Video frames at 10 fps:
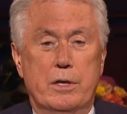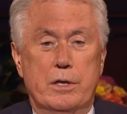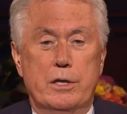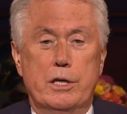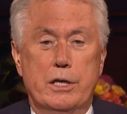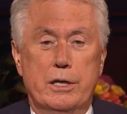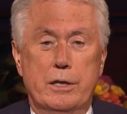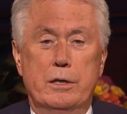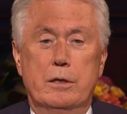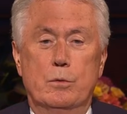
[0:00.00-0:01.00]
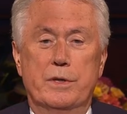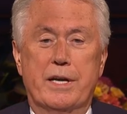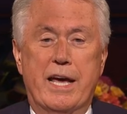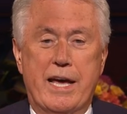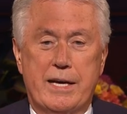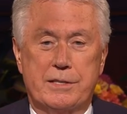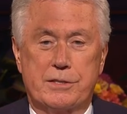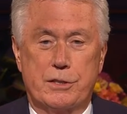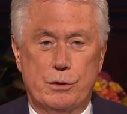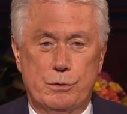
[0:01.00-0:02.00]
He would
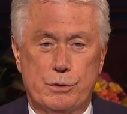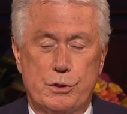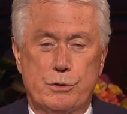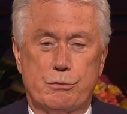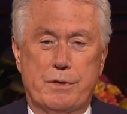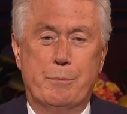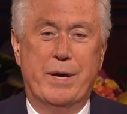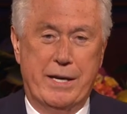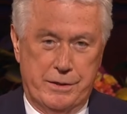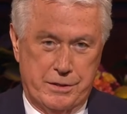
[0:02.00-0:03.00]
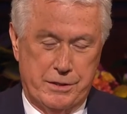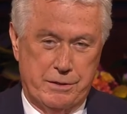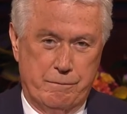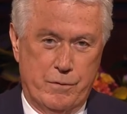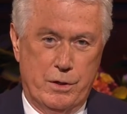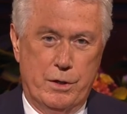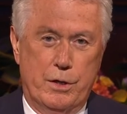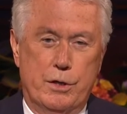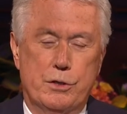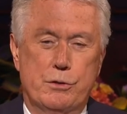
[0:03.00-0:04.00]
ask you to repent,
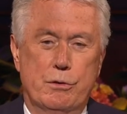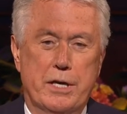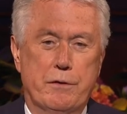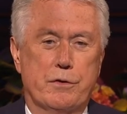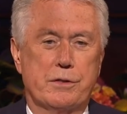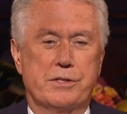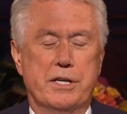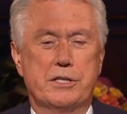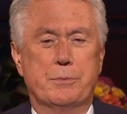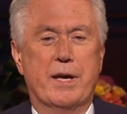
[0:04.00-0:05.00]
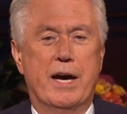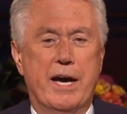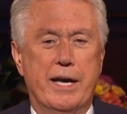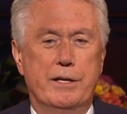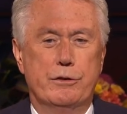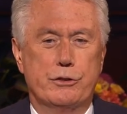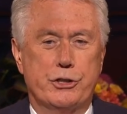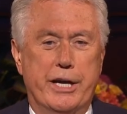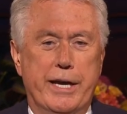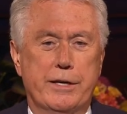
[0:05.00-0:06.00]
to leave your sins behind, to
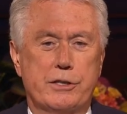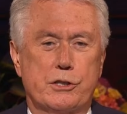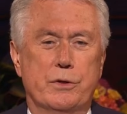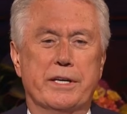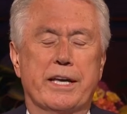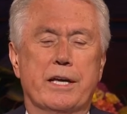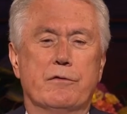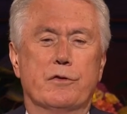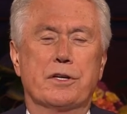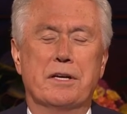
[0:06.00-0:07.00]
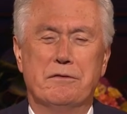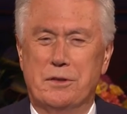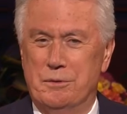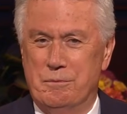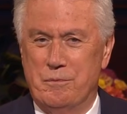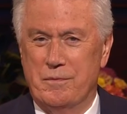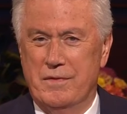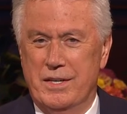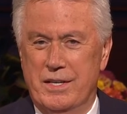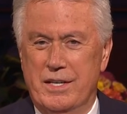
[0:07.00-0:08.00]
change so he can forgive you.
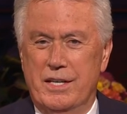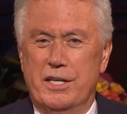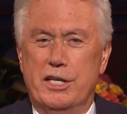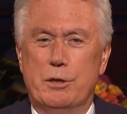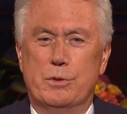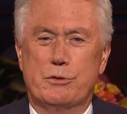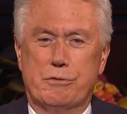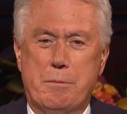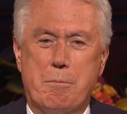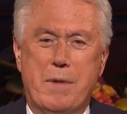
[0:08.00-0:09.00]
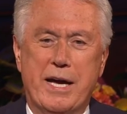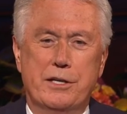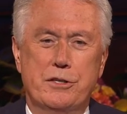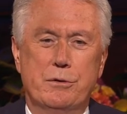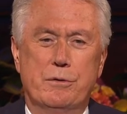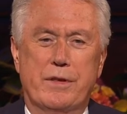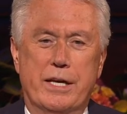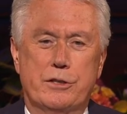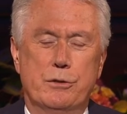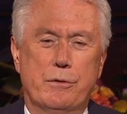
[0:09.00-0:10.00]
He would remind you
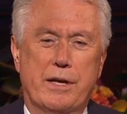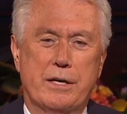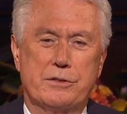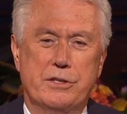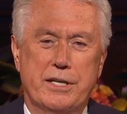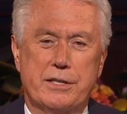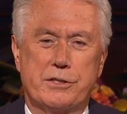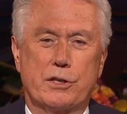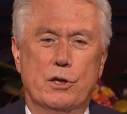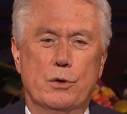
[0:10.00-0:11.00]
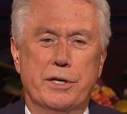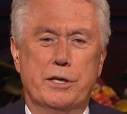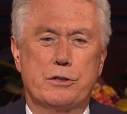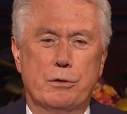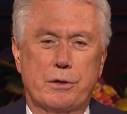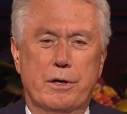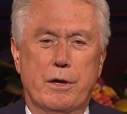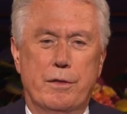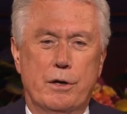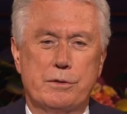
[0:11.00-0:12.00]
that two thousand years ago he
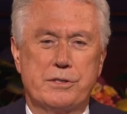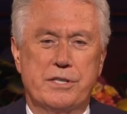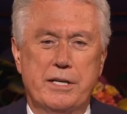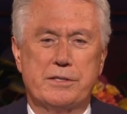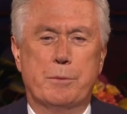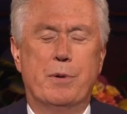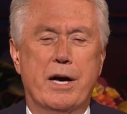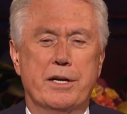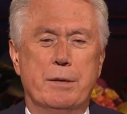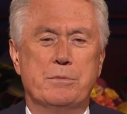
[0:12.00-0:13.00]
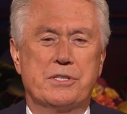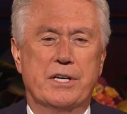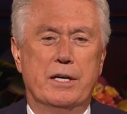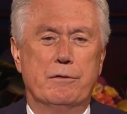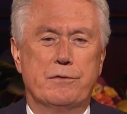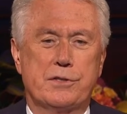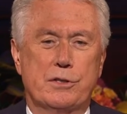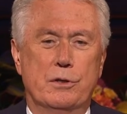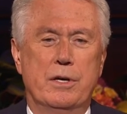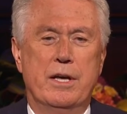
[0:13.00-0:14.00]
took those sins upon himself
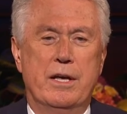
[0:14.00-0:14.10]
so